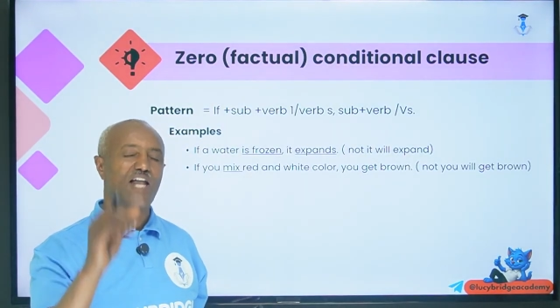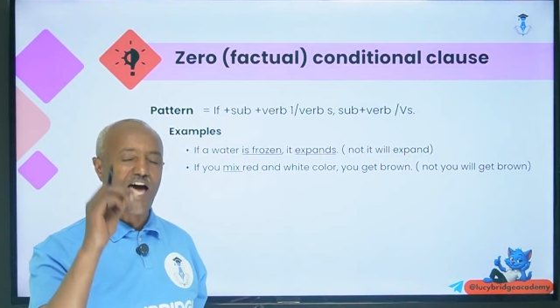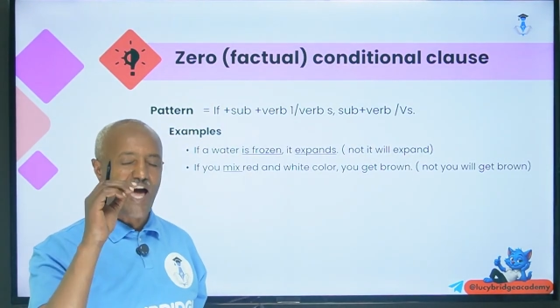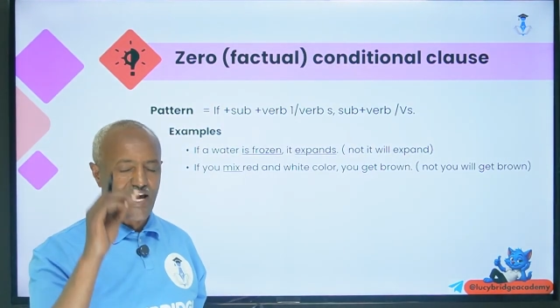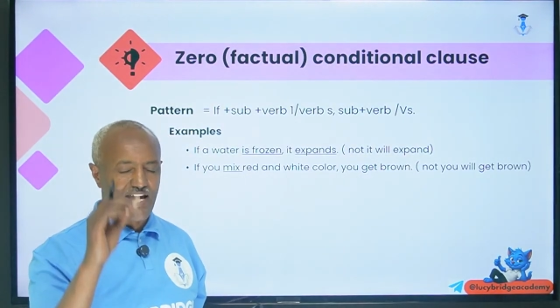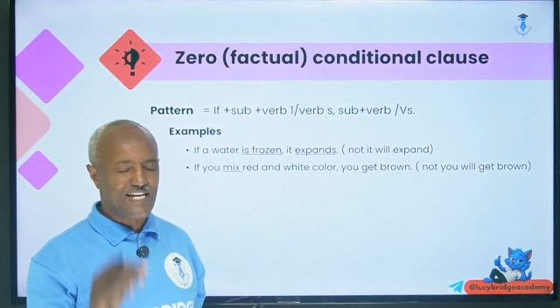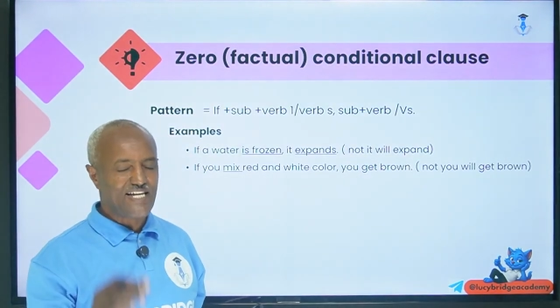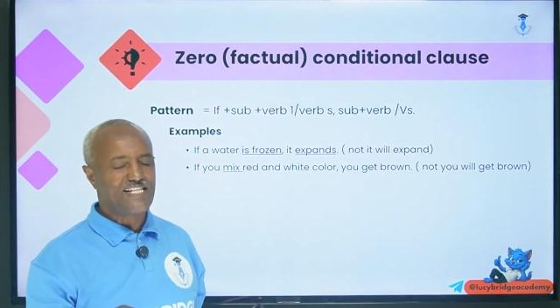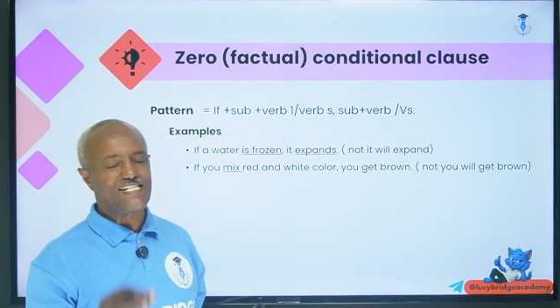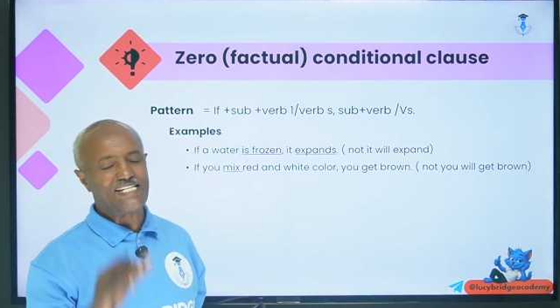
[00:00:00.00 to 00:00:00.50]

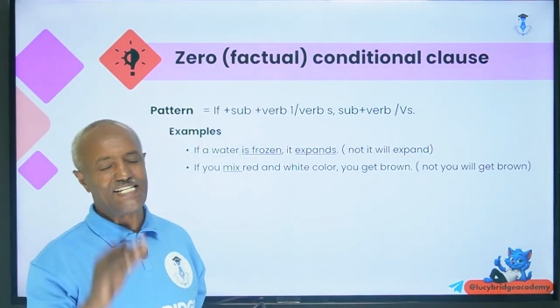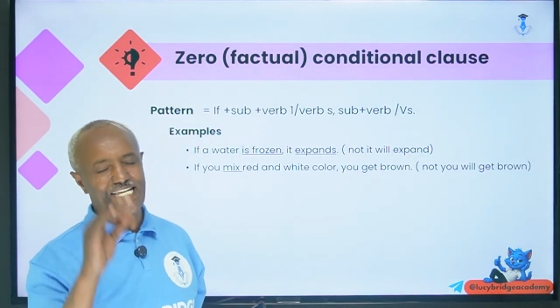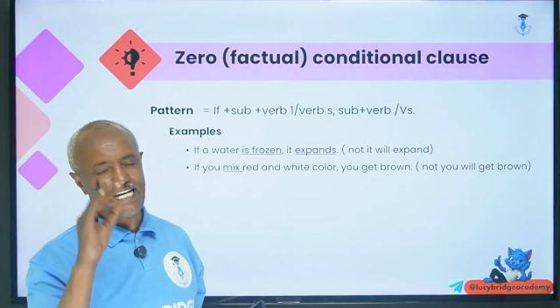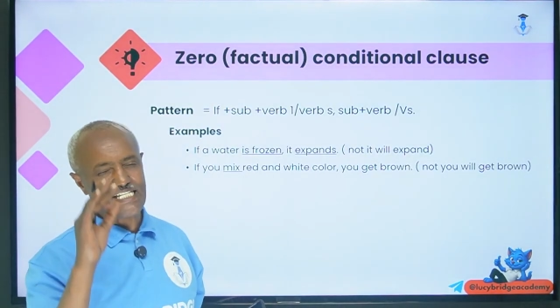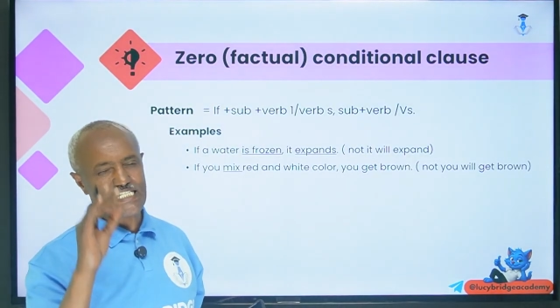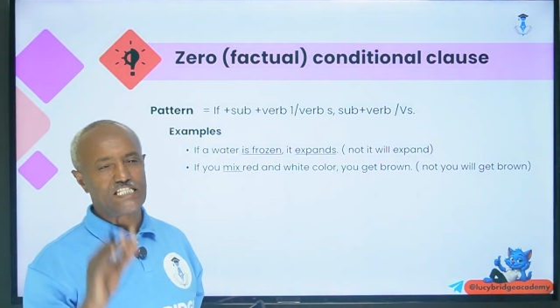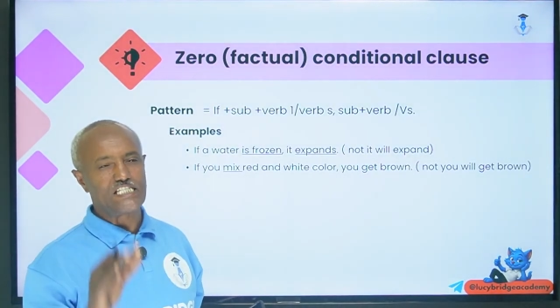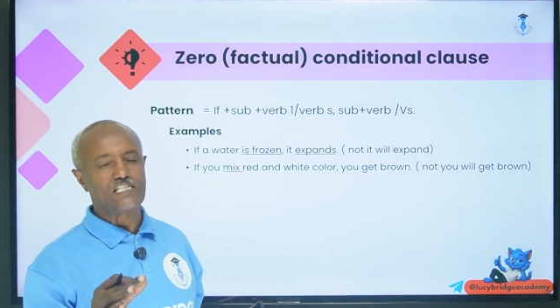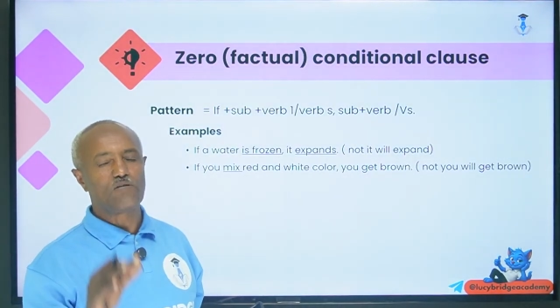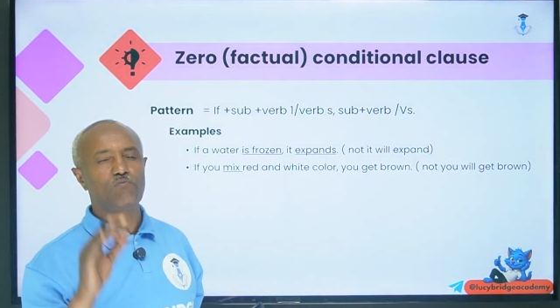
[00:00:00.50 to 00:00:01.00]
again
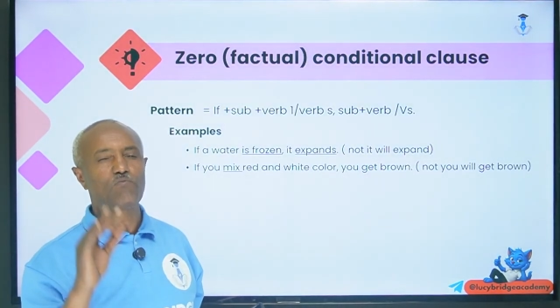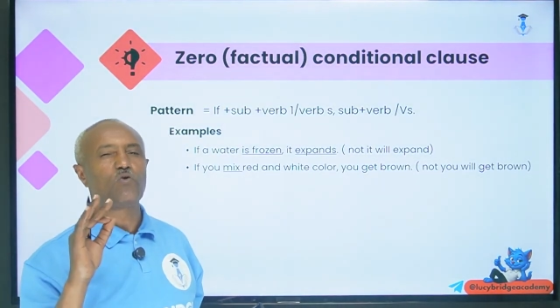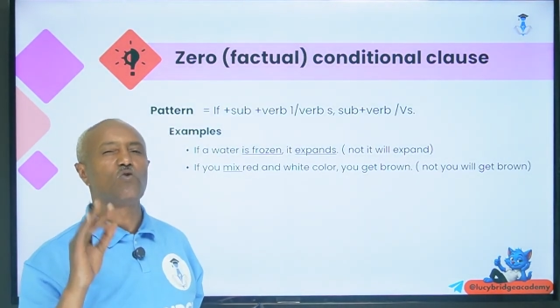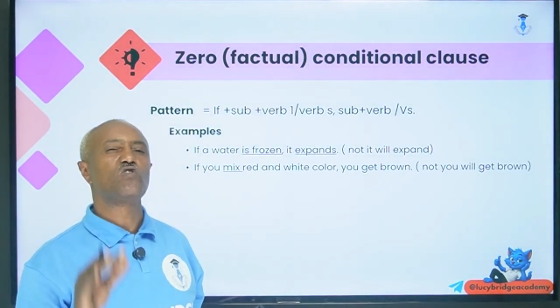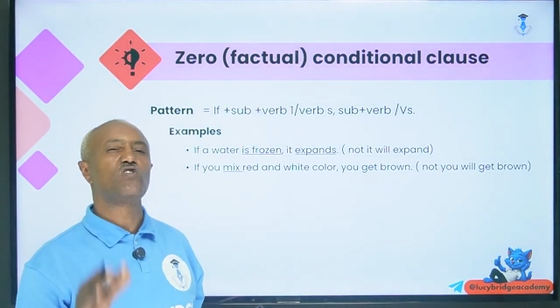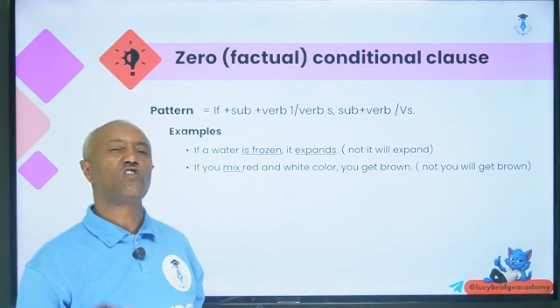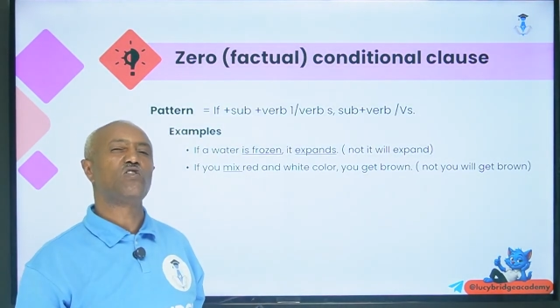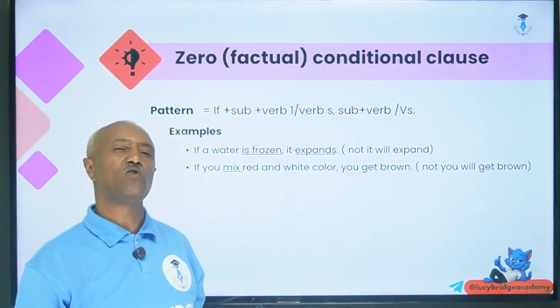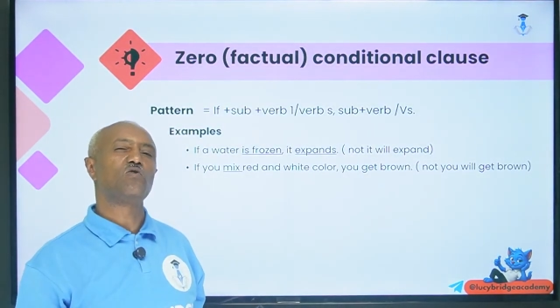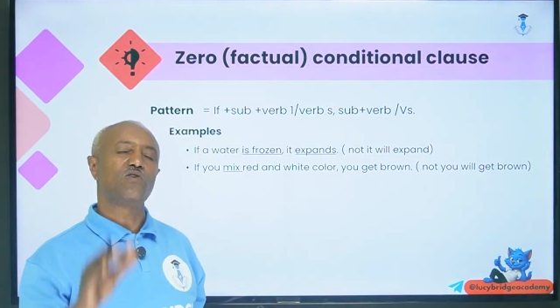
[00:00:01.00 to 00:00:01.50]
doesn't
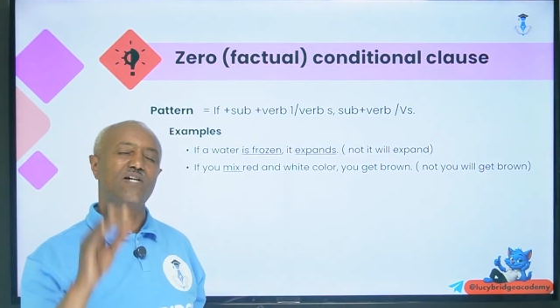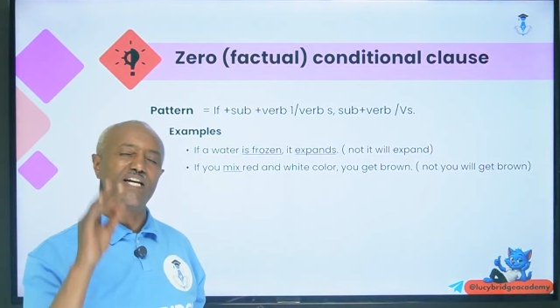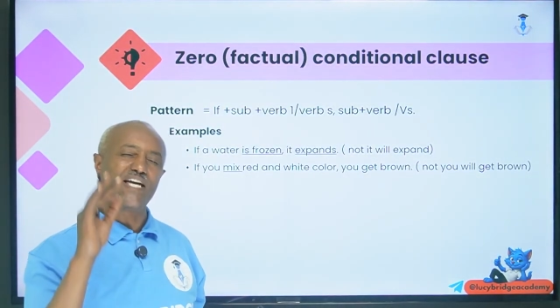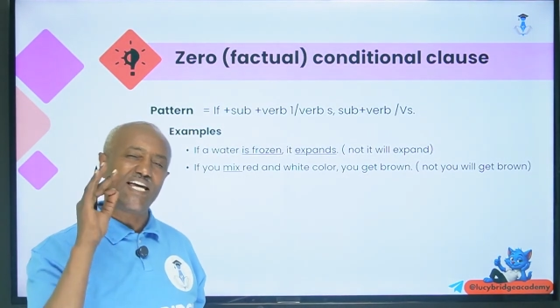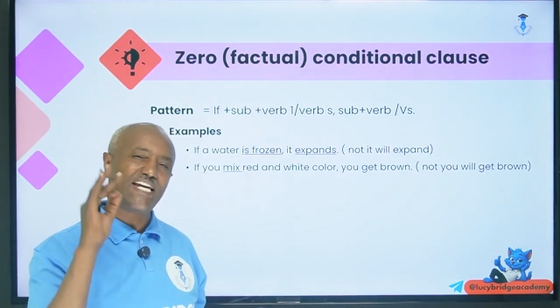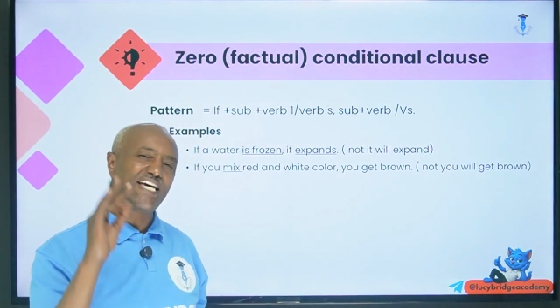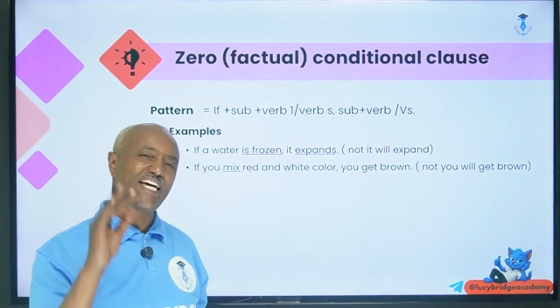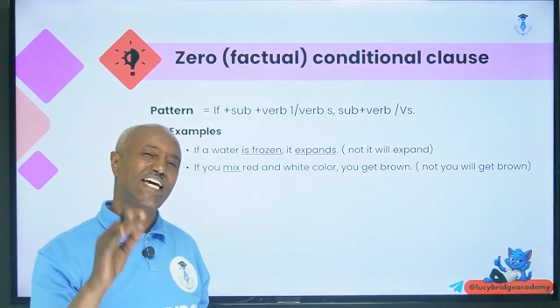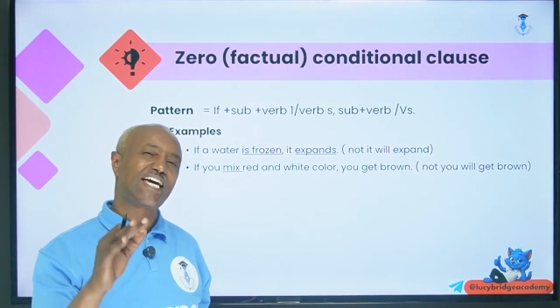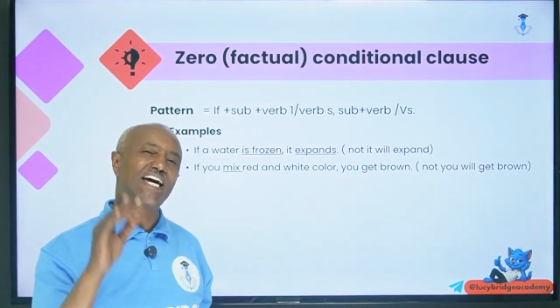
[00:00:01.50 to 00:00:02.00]
put you
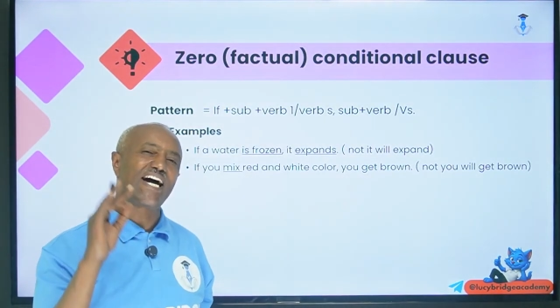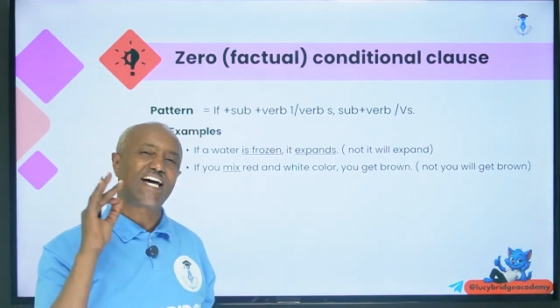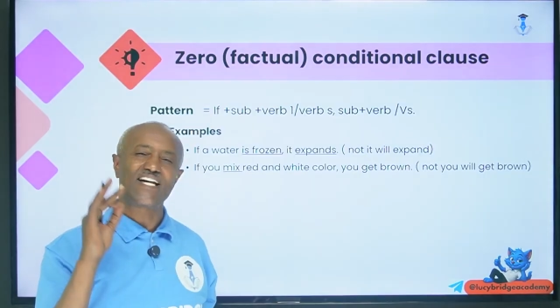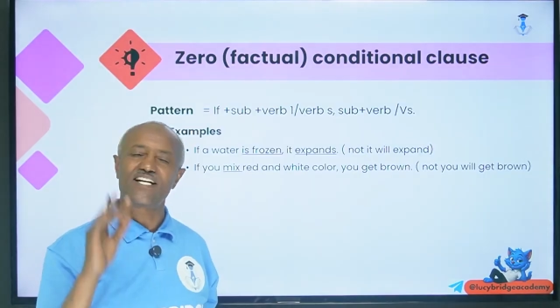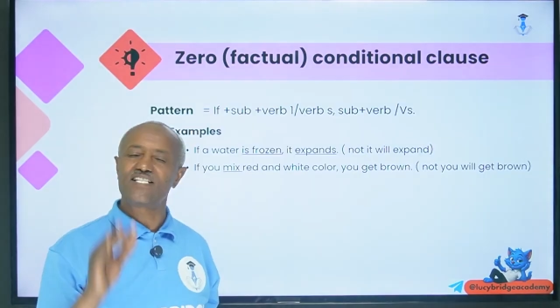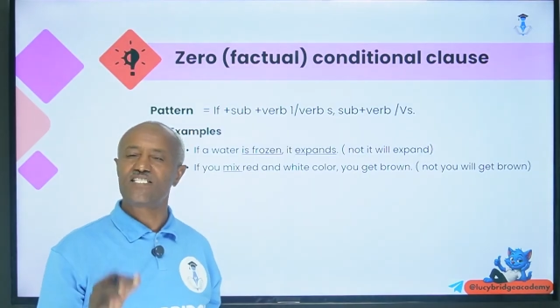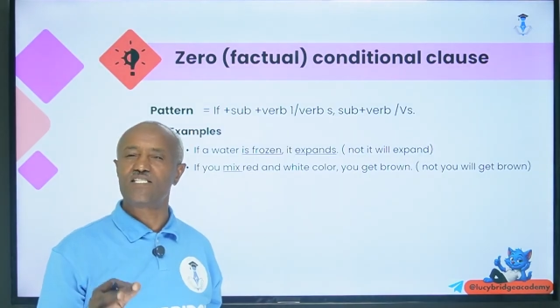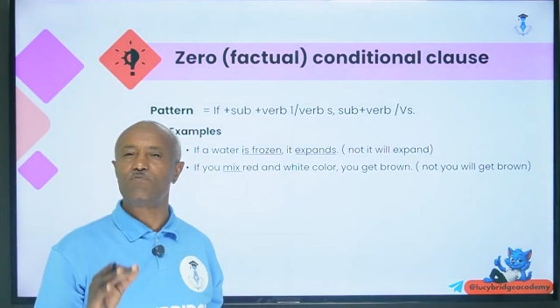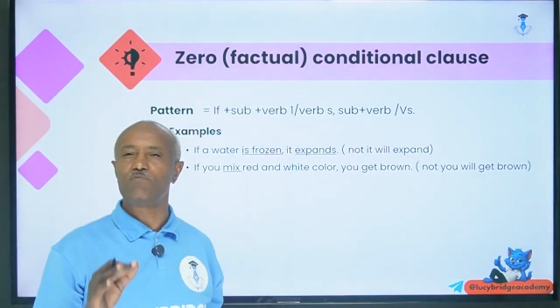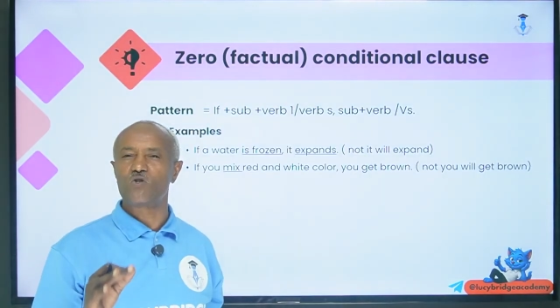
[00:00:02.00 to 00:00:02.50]
in a
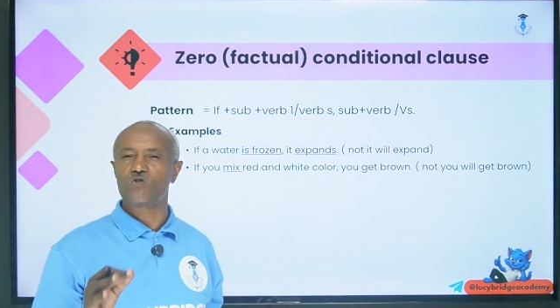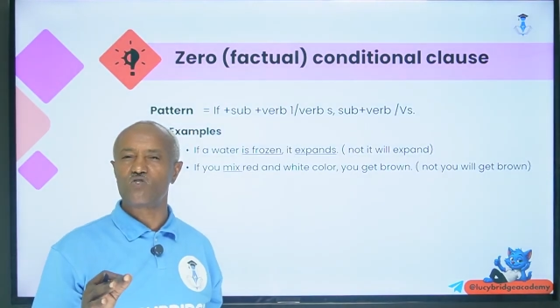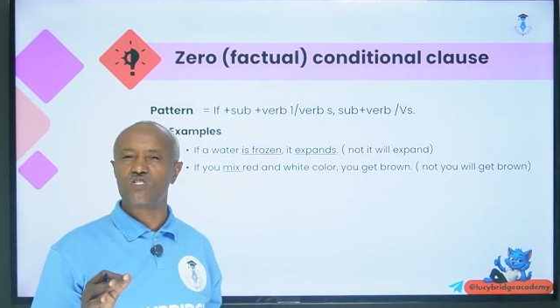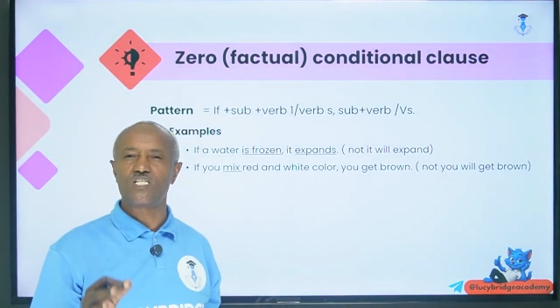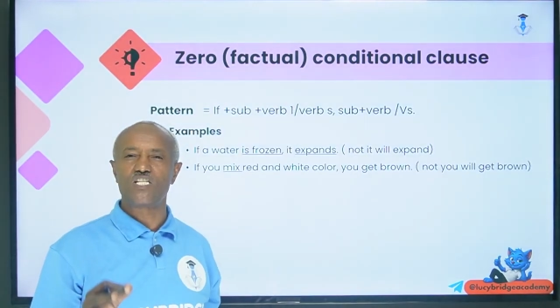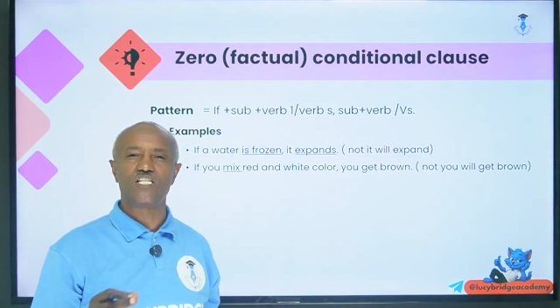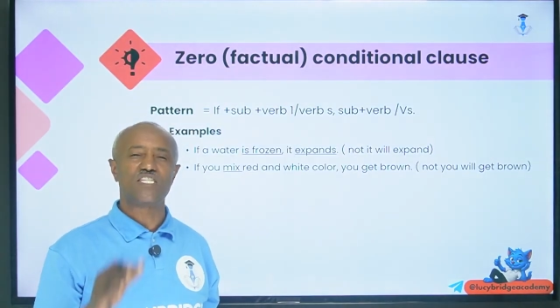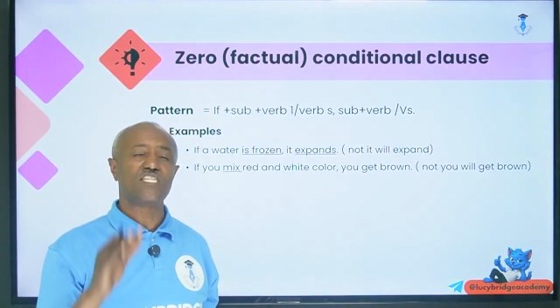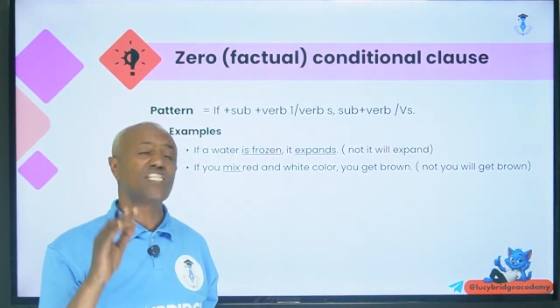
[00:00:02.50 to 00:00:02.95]
guarantee position.